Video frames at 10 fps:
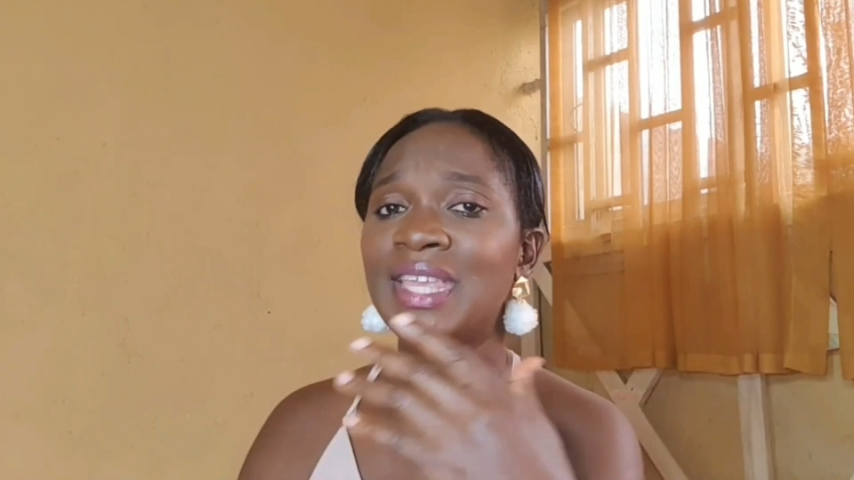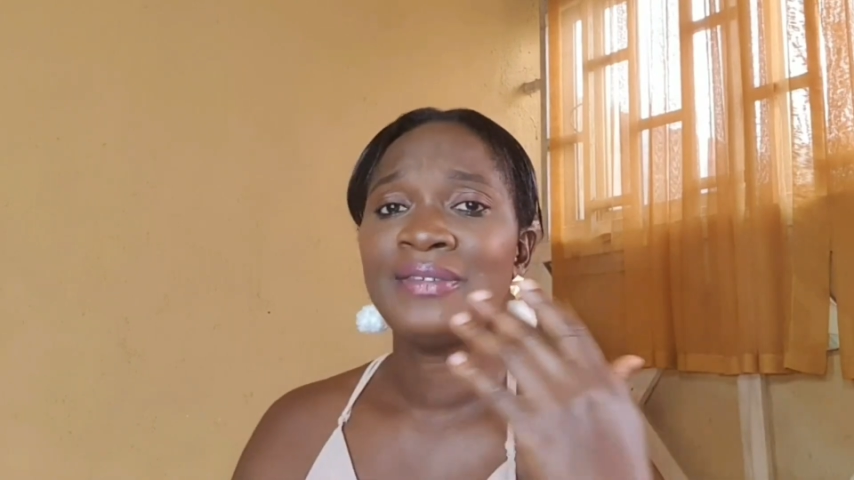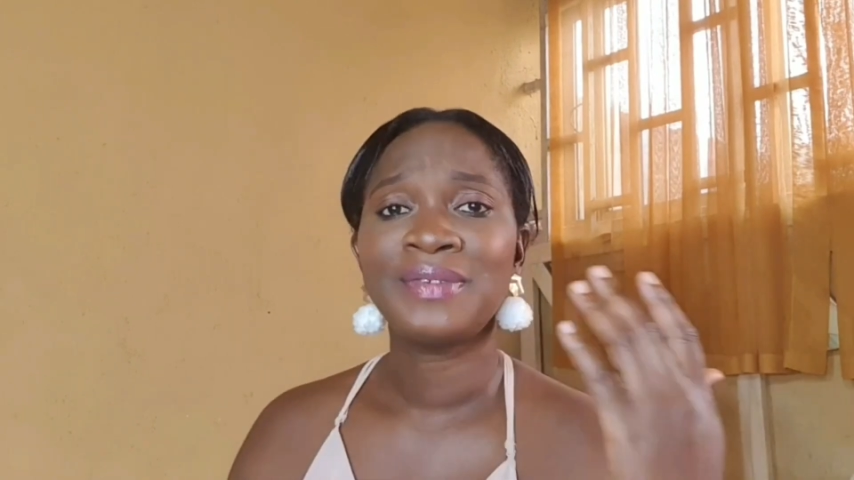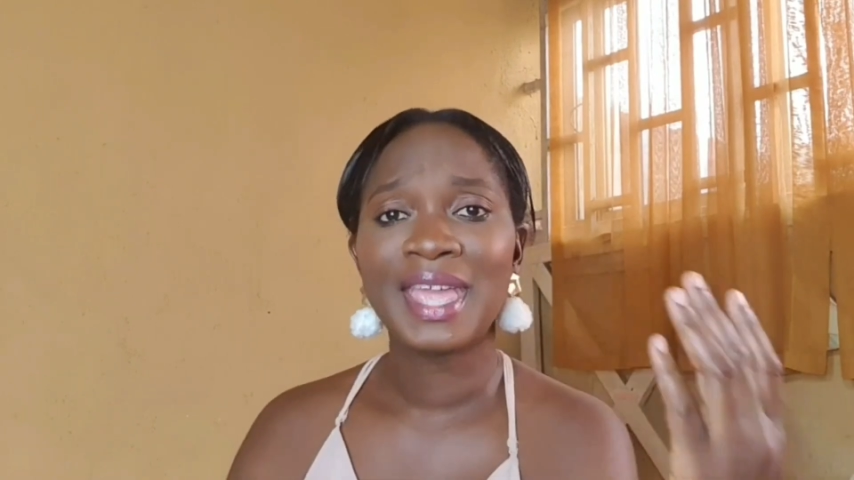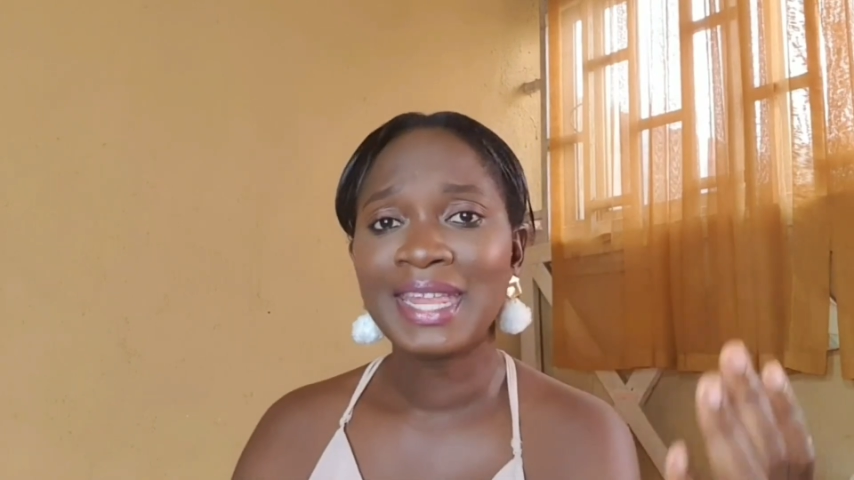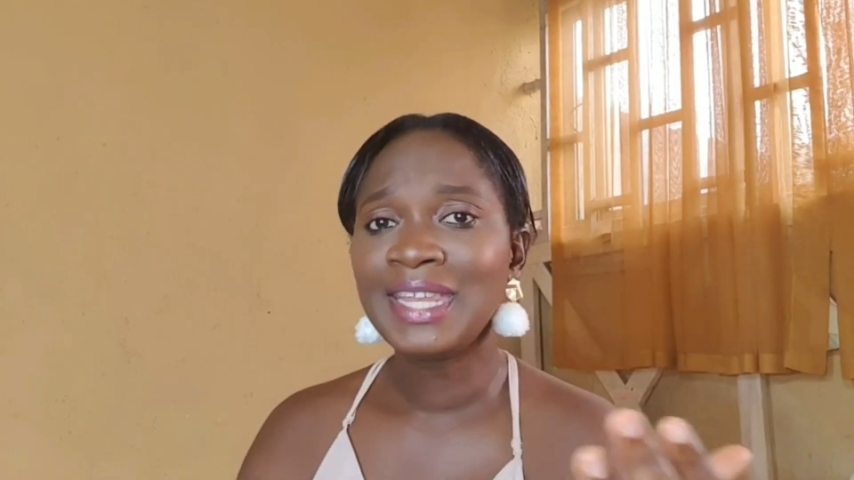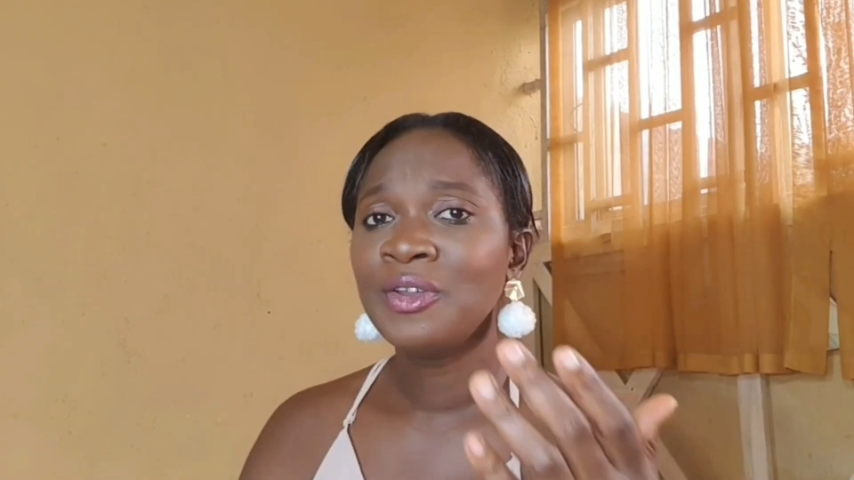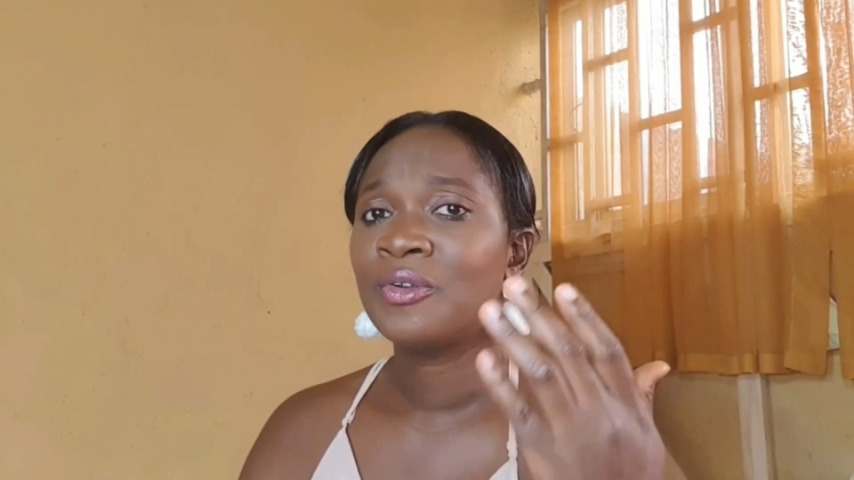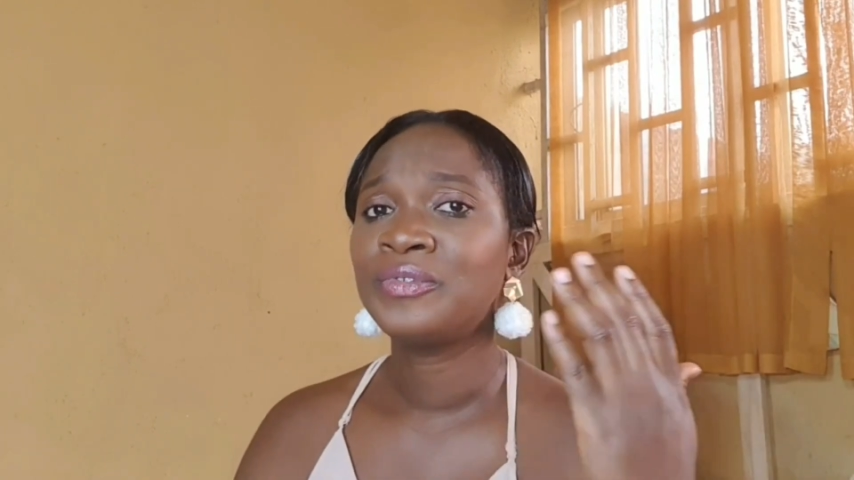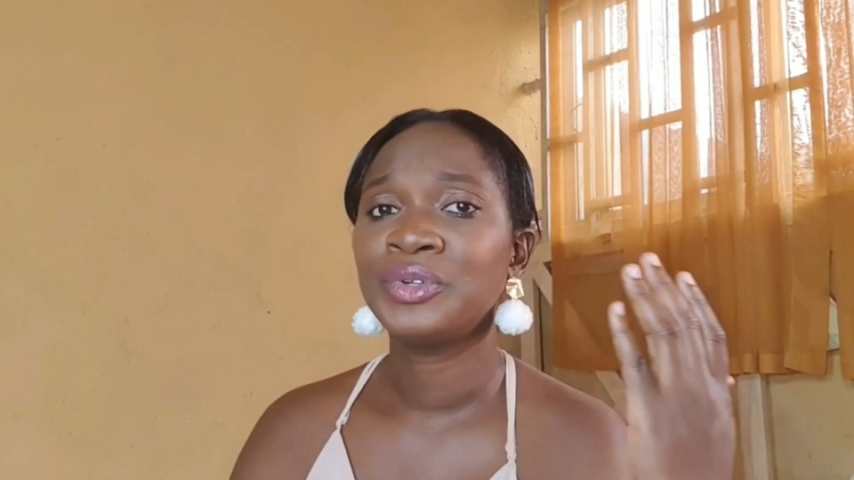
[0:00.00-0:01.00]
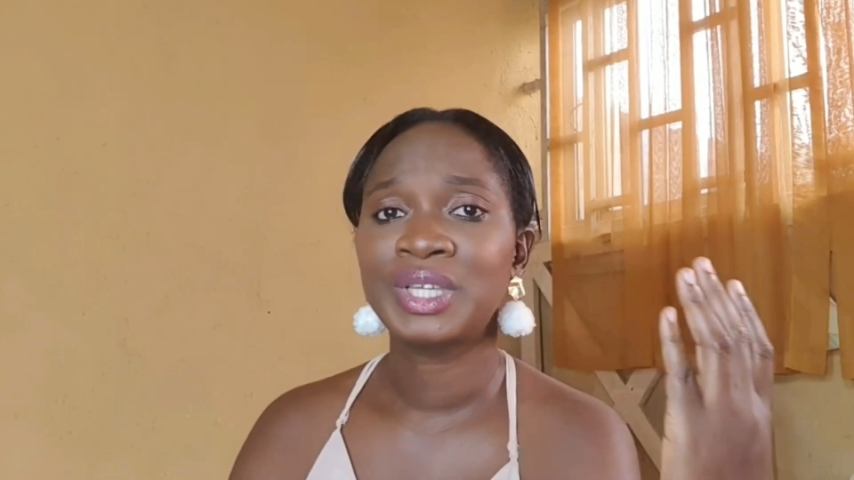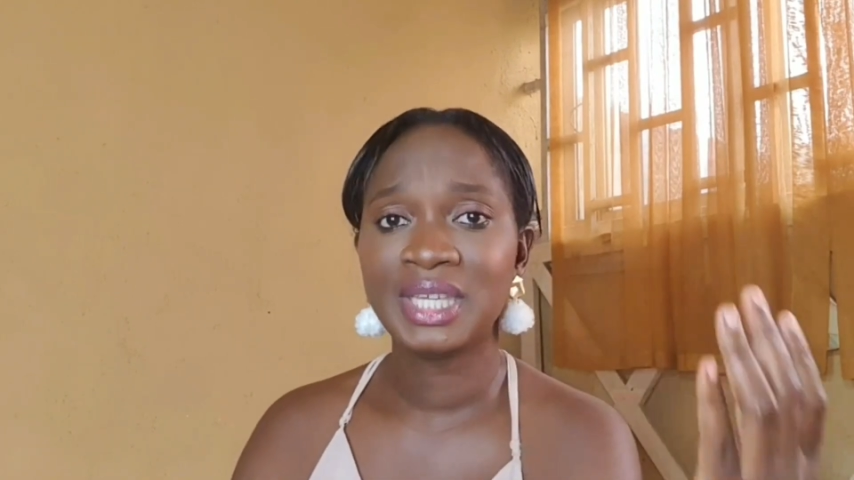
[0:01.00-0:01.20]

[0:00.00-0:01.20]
if any of your